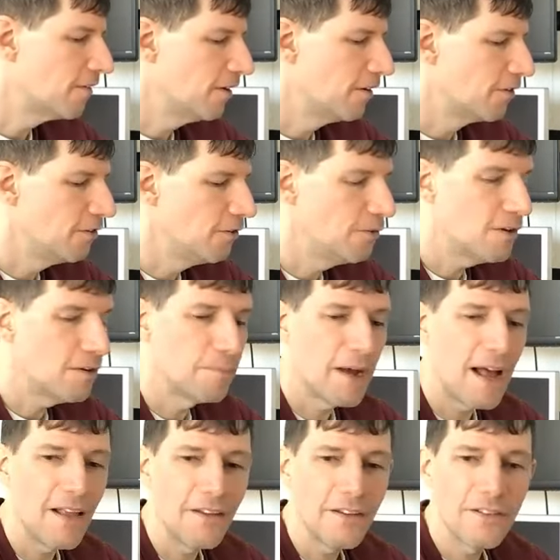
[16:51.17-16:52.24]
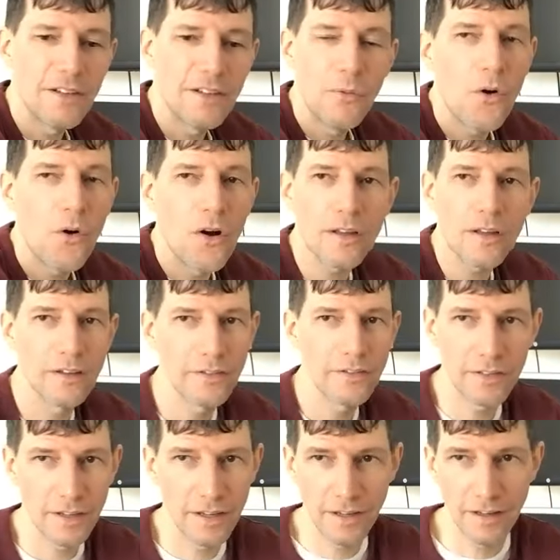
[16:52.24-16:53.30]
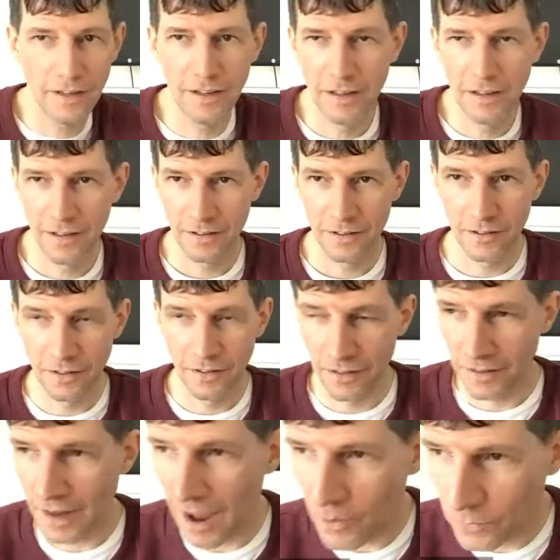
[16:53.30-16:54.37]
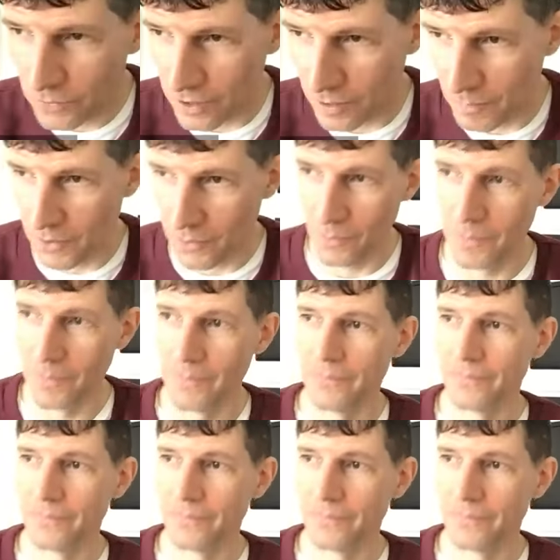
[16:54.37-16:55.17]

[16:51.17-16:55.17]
you know, you can policy want this thing till the cows come home.